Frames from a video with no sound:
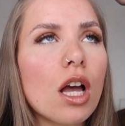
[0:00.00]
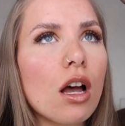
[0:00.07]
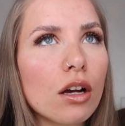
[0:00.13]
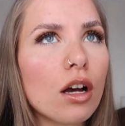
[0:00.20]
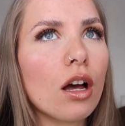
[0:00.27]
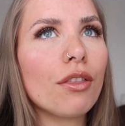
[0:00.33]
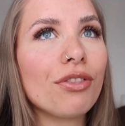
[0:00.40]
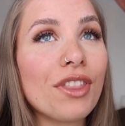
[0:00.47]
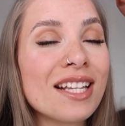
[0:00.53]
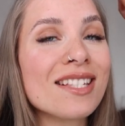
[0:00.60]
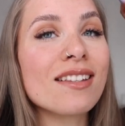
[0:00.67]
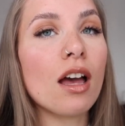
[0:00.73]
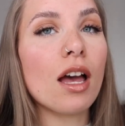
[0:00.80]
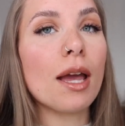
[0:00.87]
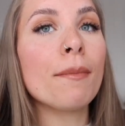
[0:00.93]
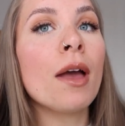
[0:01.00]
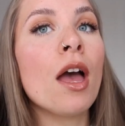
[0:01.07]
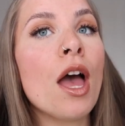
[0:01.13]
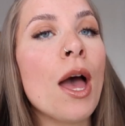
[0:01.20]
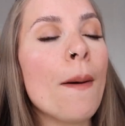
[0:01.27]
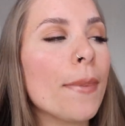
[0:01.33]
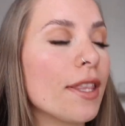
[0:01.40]
darker this time,
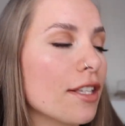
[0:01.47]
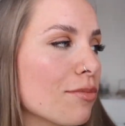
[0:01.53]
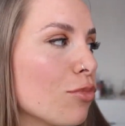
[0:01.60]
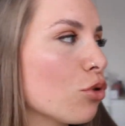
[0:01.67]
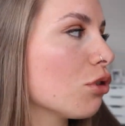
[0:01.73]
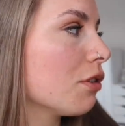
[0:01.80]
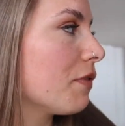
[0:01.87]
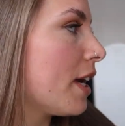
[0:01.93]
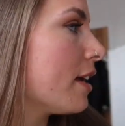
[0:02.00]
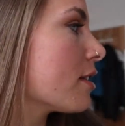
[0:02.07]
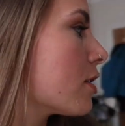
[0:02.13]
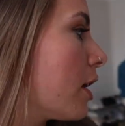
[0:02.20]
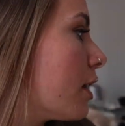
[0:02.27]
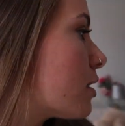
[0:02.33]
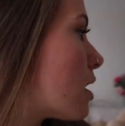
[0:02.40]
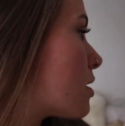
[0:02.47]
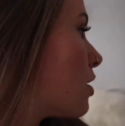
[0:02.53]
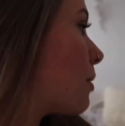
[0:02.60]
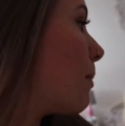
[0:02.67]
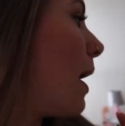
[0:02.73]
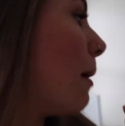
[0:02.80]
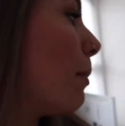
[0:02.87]
but there's more of it, so it does
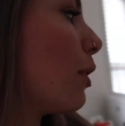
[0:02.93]
look better.